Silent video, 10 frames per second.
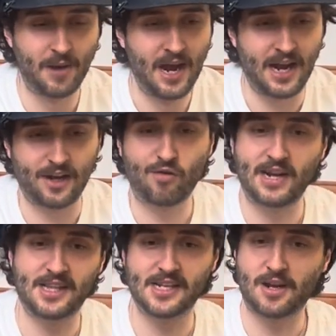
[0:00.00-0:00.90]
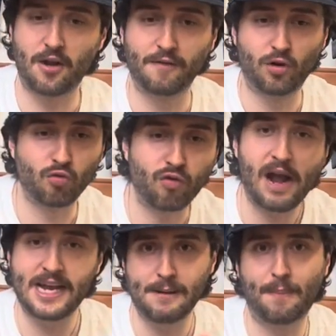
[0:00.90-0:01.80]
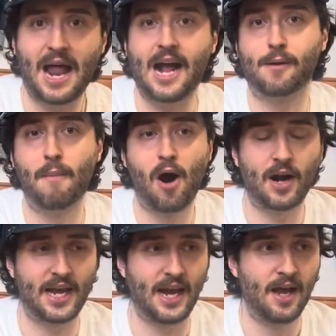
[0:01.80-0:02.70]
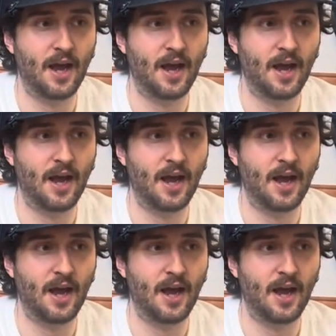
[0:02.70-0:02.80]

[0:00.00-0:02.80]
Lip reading: and it created this kind of grey-black market.